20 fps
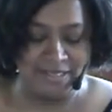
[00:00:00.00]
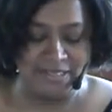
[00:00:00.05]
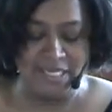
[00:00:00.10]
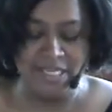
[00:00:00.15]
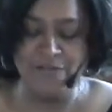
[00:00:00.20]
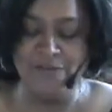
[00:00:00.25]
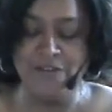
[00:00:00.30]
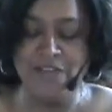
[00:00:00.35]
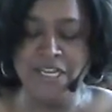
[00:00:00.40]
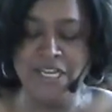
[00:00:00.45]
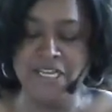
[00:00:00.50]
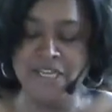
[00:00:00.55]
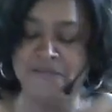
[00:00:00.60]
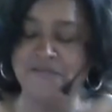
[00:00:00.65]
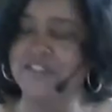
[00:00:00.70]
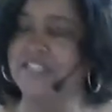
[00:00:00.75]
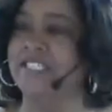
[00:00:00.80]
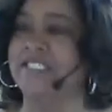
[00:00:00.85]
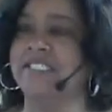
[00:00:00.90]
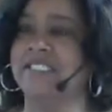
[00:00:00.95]
See if any
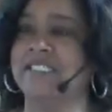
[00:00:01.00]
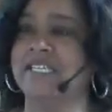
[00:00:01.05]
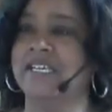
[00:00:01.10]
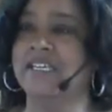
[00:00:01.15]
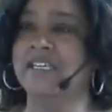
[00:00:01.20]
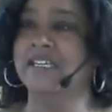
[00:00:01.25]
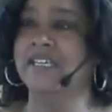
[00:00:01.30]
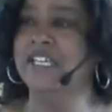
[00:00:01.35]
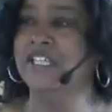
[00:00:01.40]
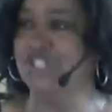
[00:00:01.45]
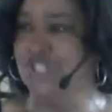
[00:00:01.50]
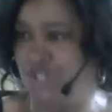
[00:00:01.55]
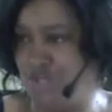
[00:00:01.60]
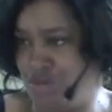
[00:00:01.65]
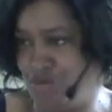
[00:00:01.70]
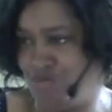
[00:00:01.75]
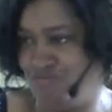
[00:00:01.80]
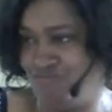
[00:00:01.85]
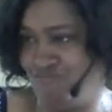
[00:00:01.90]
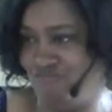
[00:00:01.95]
of this is you.